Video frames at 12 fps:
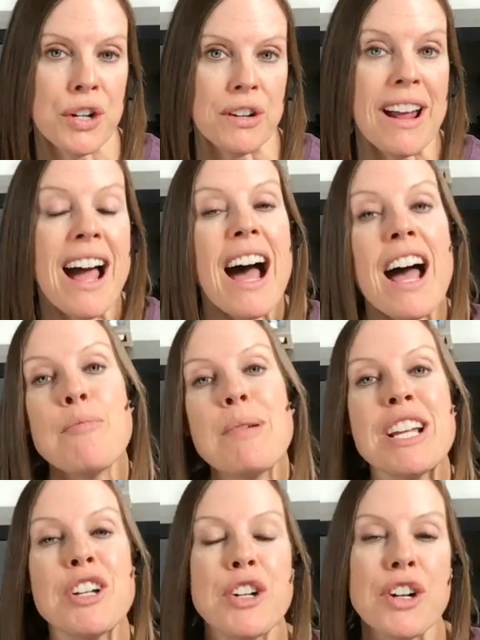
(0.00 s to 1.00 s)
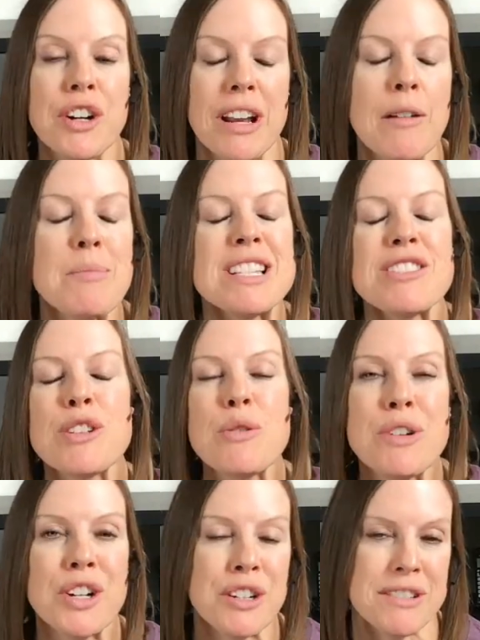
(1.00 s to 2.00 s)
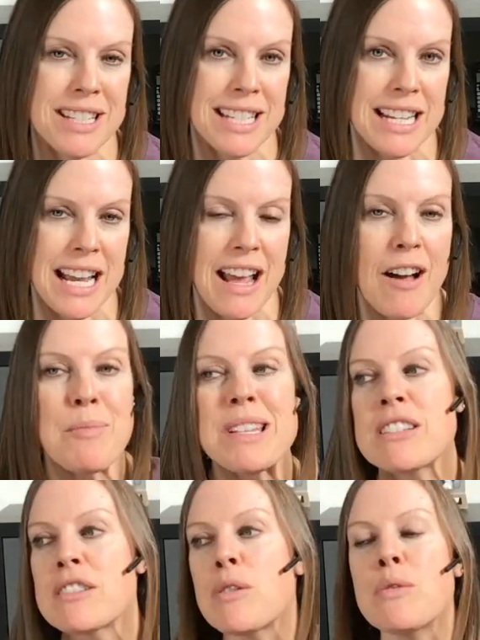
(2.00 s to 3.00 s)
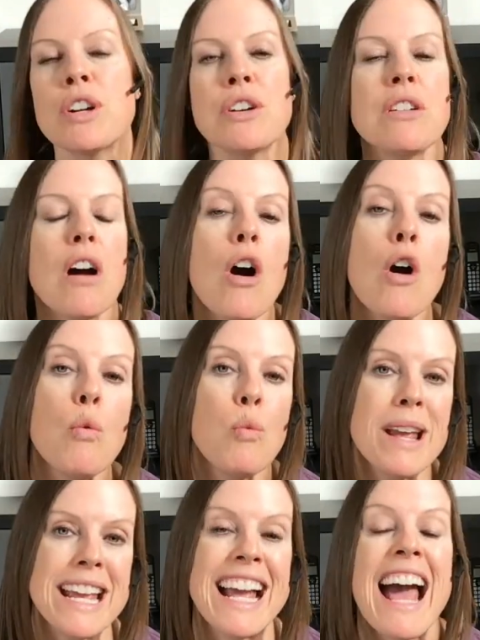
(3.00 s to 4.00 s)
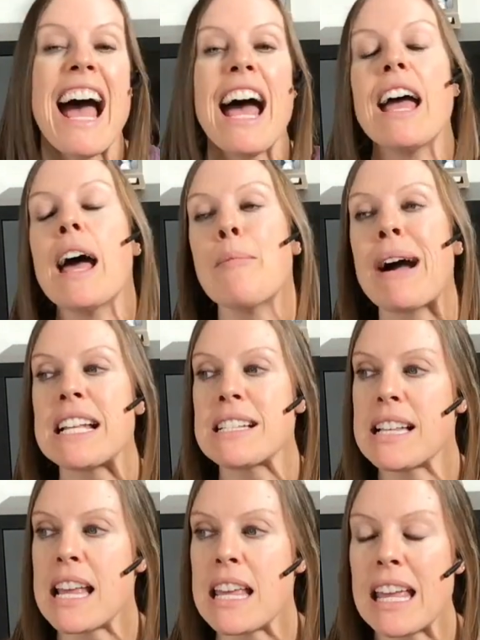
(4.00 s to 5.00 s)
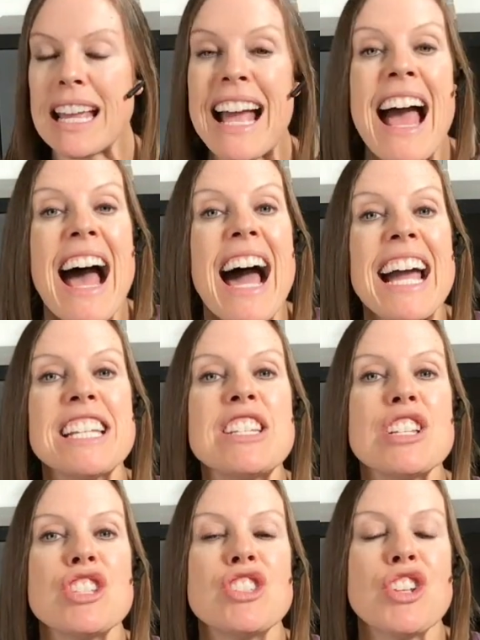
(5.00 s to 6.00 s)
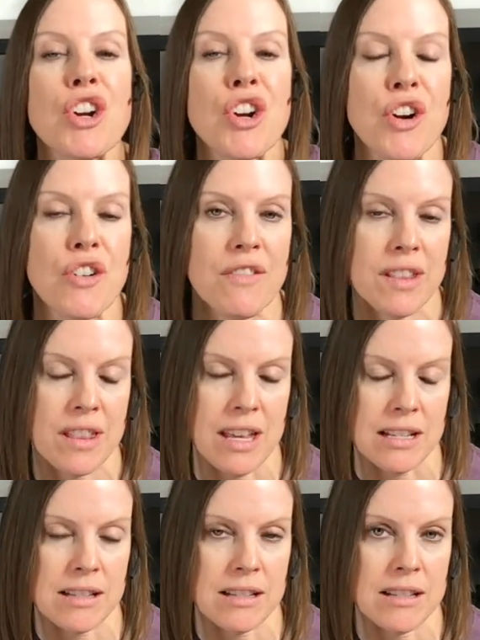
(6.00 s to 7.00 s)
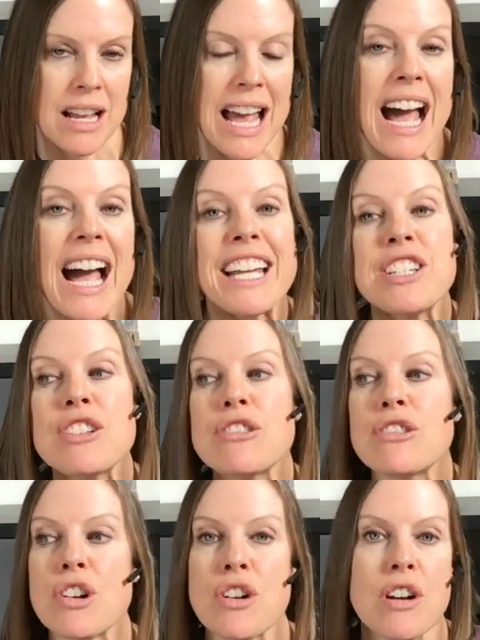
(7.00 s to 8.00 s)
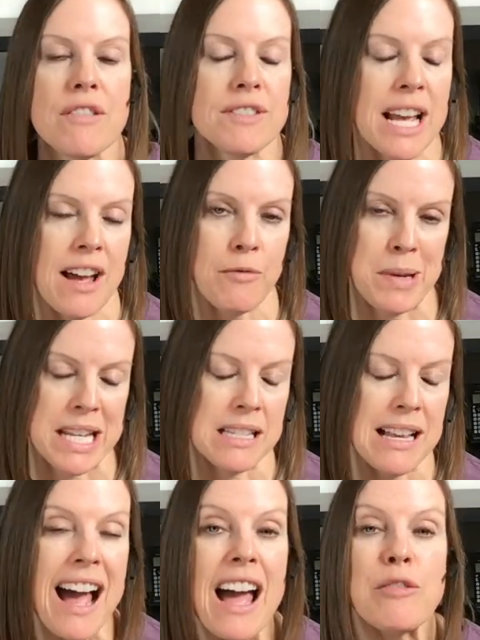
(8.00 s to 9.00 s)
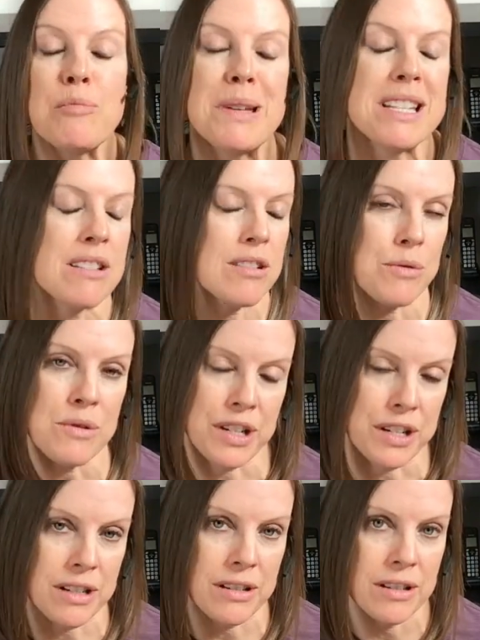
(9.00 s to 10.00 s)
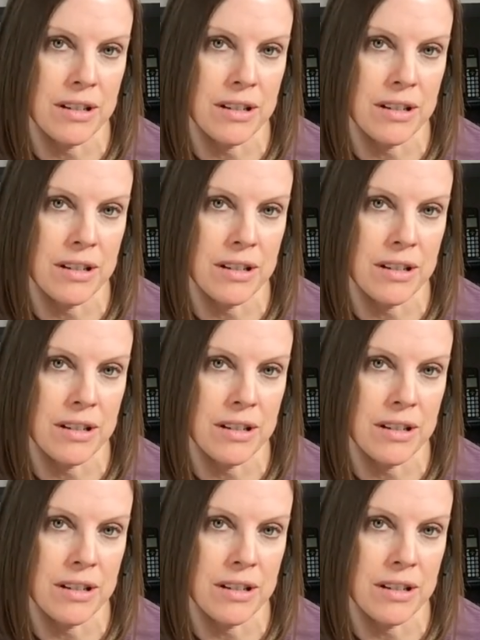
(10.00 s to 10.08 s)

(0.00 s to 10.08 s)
good. I've been good. I've been so good today. I've been so good all week. Am I saying I deserve this? I deserve to have pizza. I've been so good.